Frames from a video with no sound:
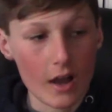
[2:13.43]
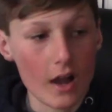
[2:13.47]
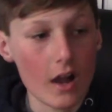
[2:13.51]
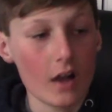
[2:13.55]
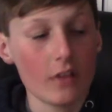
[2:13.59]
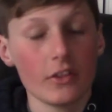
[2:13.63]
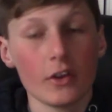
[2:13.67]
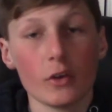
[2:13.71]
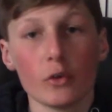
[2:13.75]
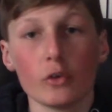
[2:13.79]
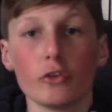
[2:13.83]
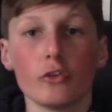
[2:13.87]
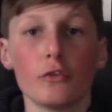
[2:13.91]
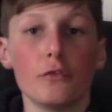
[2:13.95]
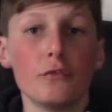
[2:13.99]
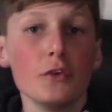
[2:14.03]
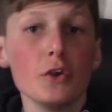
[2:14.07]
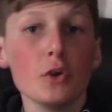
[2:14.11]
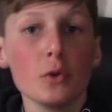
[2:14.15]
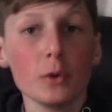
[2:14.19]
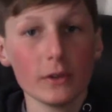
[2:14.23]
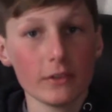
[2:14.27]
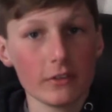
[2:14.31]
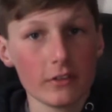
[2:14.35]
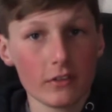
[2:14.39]
There was a
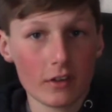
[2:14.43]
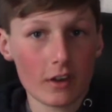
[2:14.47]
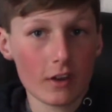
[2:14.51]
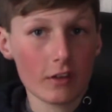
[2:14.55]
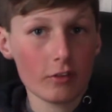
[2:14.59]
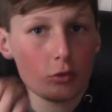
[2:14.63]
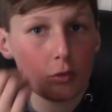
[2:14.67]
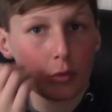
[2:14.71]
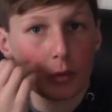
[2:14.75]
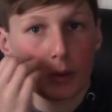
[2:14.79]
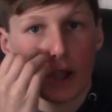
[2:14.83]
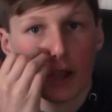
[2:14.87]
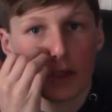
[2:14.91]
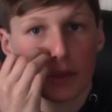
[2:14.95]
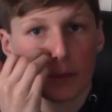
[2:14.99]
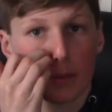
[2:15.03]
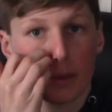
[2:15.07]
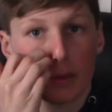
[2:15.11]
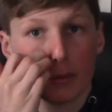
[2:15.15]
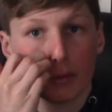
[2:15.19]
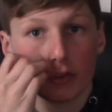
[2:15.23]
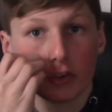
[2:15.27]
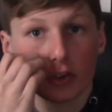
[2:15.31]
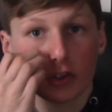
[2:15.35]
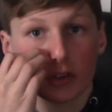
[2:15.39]
few incidents where other
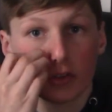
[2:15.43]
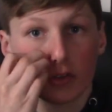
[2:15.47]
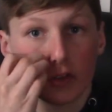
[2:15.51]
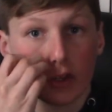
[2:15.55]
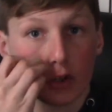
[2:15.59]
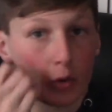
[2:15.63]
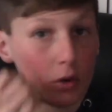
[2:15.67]
people took the lead.